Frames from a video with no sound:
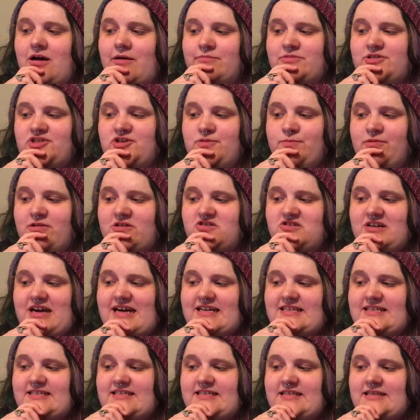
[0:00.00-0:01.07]
super
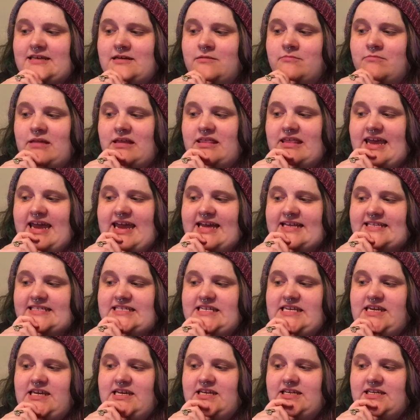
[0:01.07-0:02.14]
attracted to them. The
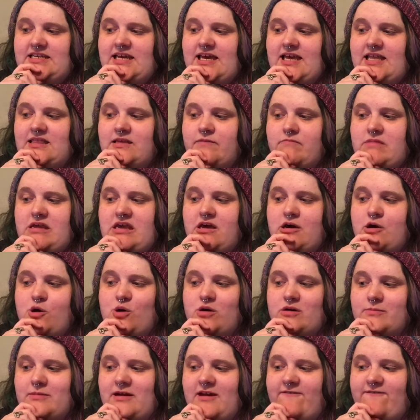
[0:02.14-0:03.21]
Anti and the Mio
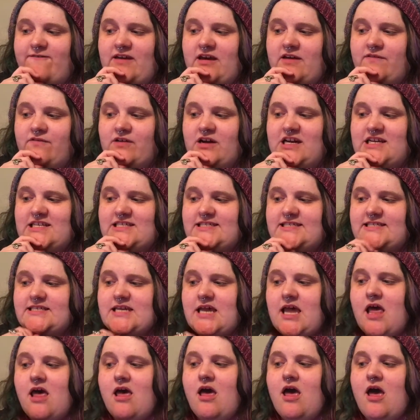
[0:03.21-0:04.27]
are my favorites.
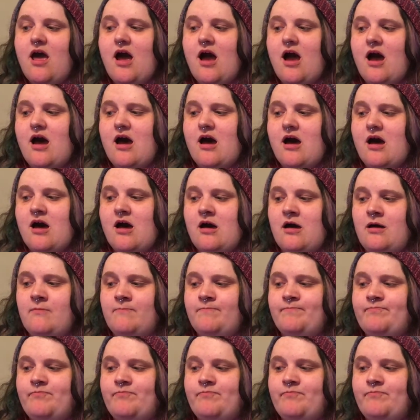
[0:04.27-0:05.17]
I